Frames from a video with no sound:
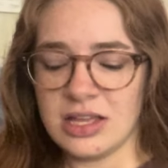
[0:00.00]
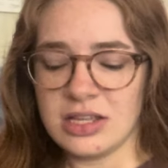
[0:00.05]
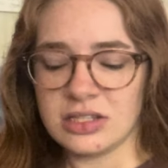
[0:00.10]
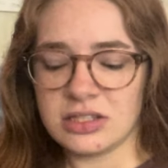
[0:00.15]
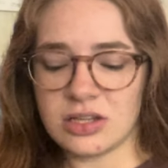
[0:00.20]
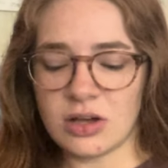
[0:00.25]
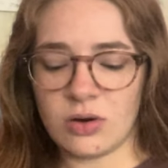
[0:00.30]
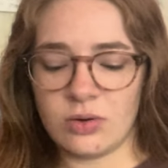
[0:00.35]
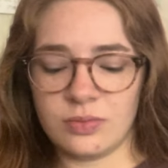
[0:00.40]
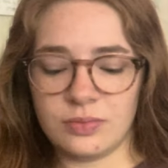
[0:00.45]

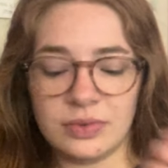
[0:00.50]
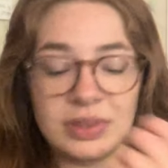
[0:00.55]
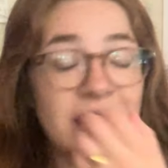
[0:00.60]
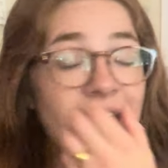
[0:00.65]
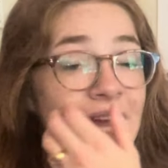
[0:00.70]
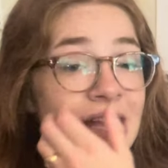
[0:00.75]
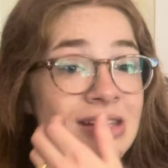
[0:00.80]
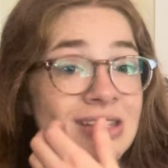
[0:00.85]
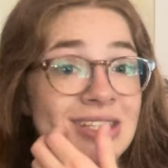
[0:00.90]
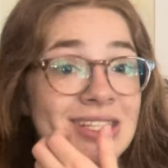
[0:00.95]
So
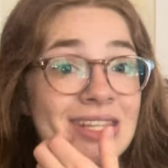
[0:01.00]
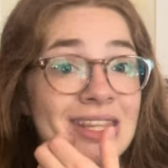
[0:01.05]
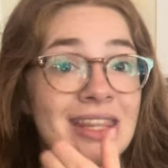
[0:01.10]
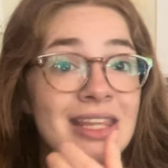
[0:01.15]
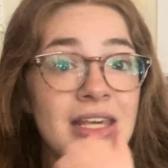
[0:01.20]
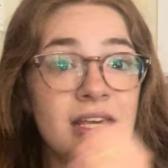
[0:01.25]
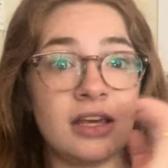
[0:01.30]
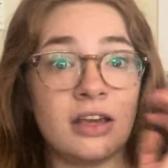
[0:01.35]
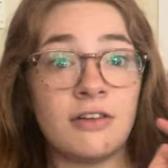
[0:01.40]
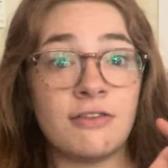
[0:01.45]
that's
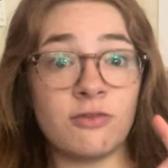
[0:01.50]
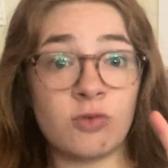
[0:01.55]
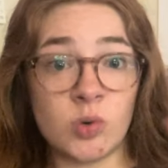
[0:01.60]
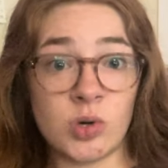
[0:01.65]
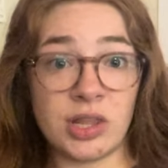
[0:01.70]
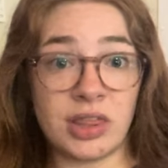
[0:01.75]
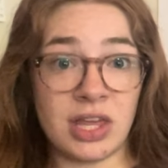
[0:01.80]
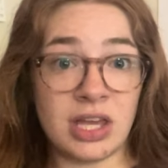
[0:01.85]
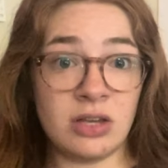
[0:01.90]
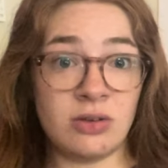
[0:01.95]
the
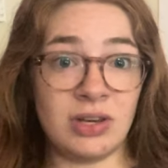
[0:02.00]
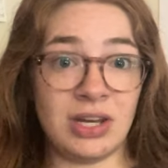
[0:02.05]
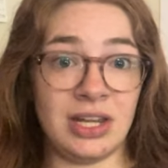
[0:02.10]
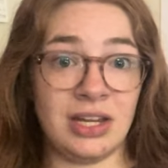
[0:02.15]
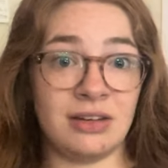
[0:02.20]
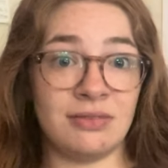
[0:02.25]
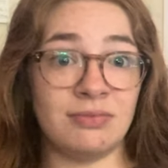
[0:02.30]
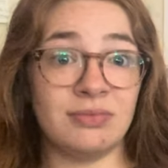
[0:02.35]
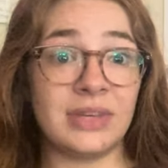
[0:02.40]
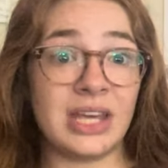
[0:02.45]
fourth thing you
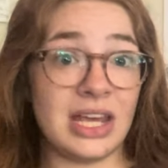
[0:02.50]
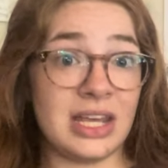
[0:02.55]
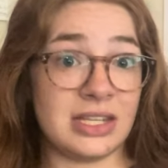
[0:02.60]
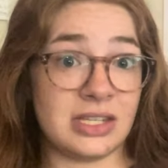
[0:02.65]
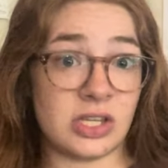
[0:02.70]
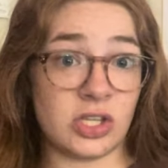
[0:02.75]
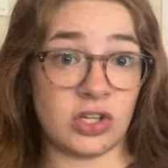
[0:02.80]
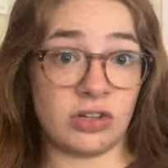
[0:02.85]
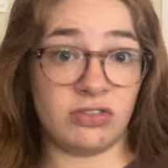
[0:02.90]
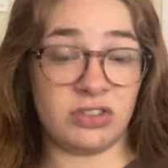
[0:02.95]
need, is
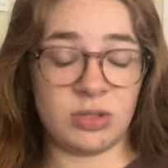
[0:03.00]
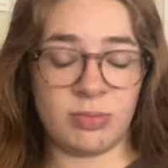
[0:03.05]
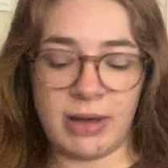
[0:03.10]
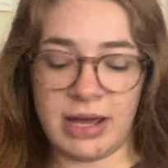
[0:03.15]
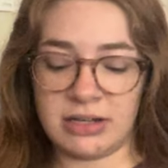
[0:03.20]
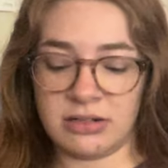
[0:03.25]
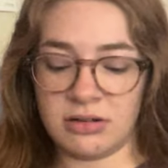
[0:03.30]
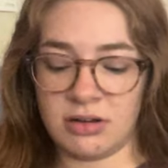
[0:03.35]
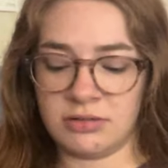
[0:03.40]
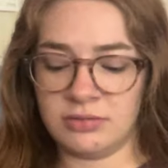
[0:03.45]
a surface to
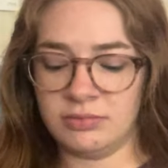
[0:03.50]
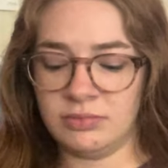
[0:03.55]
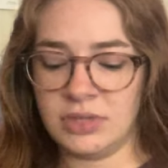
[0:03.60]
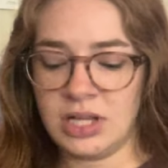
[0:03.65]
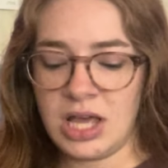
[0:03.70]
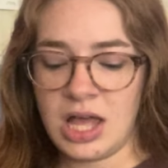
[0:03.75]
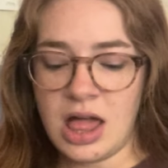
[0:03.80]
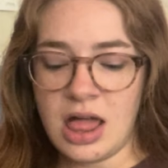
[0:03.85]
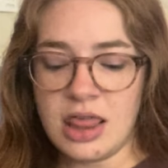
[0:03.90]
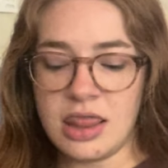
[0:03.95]
paint on.
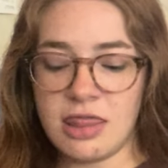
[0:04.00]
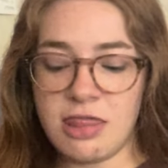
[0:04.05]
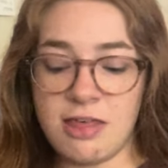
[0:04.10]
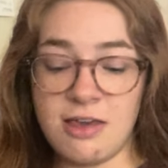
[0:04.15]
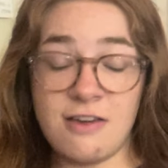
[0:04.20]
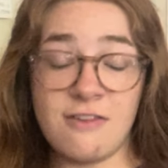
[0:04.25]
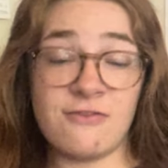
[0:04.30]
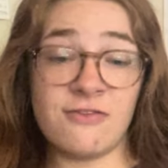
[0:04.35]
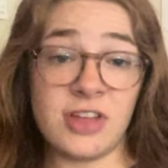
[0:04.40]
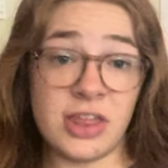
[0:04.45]

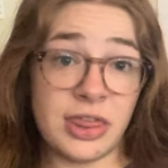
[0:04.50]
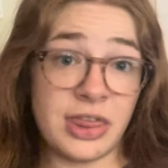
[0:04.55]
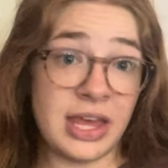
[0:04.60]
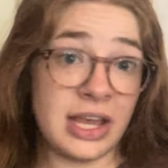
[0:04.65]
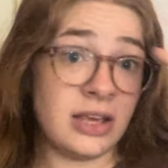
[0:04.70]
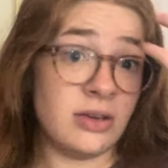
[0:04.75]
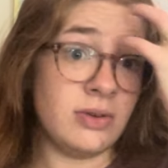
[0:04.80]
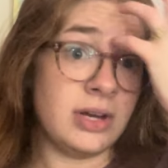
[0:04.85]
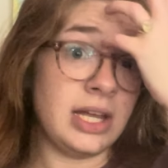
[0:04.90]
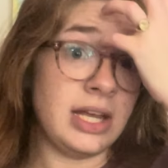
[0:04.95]
The fifth
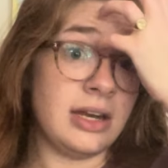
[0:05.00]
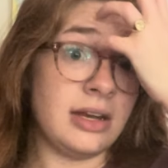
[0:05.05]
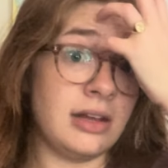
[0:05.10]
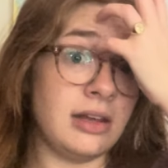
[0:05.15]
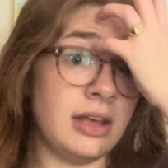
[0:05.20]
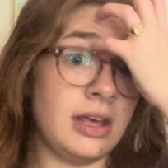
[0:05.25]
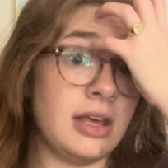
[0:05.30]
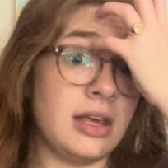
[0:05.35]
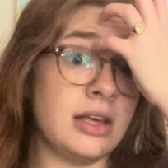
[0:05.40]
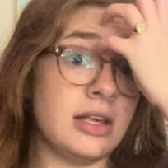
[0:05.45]
thing you need
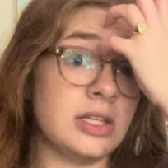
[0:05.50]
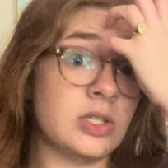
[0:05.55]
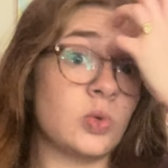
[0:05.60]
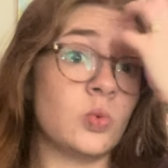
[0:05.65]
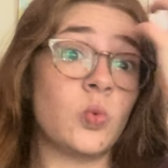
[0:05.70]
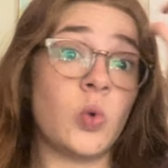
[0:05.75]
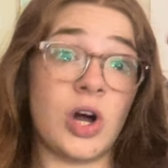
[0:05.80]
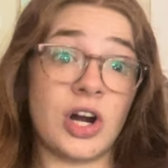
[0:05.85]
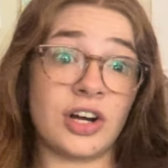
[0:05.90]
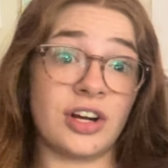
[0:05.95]
is
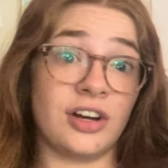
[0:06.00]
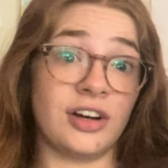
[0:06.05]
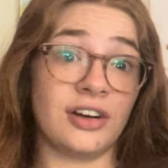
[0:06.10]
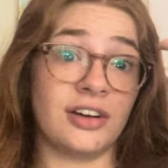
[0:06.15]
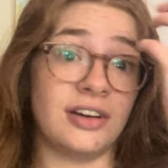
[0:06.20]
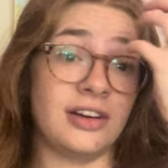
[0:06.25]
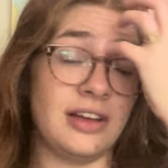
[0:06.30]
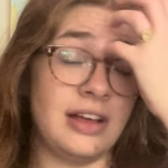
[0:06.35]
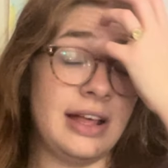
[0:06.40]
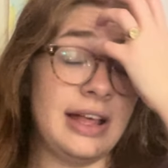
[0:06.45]
water.
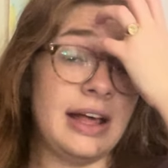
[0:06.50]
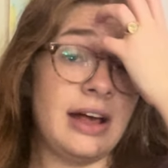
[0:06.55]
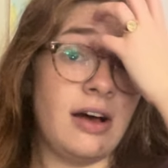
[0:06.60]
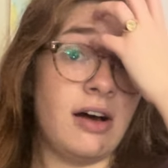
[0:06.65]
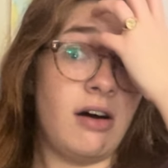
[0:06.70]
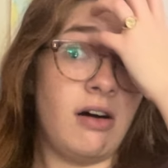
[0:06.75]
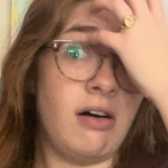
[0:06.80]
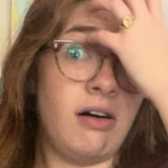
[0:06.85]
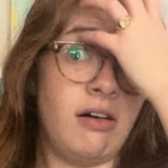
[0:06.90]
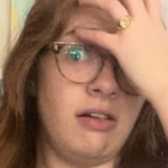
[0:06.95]

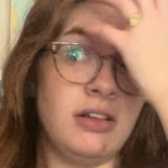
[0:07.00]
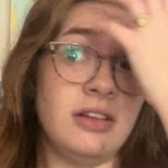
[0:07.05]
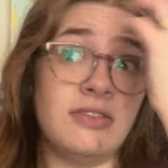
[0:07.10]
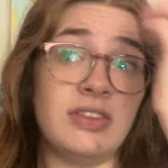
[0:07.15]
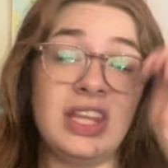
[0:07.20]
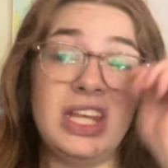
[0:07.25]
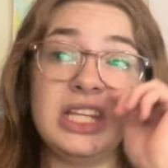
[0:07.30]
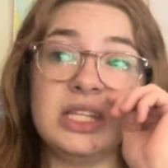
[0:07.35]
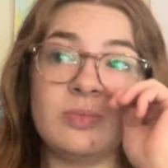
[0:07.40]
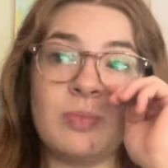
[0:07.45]
All of
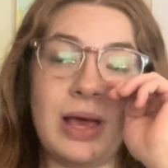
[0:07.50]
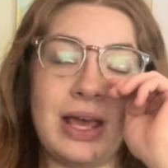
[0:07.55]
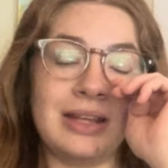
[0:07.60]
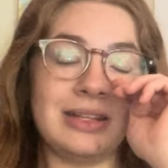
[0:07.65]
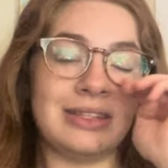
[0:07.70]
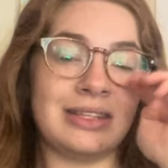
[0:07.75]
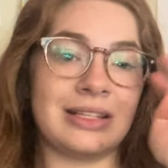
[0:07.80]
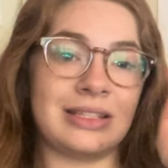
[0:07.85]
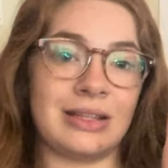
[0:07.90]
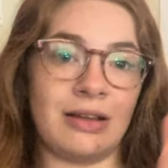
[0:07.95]
these
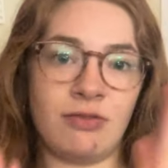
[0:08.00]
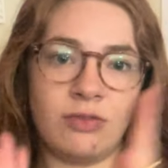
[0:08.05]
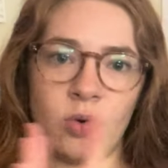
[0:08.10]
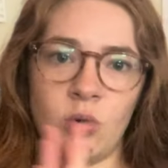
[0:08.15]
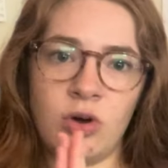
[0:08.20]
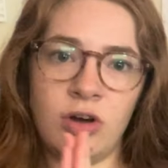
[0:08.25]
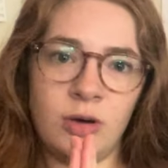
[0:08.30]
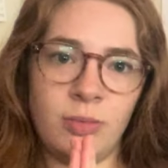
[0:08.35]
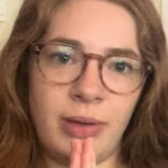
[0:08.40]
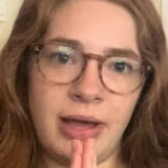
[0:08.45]
paints, except for oil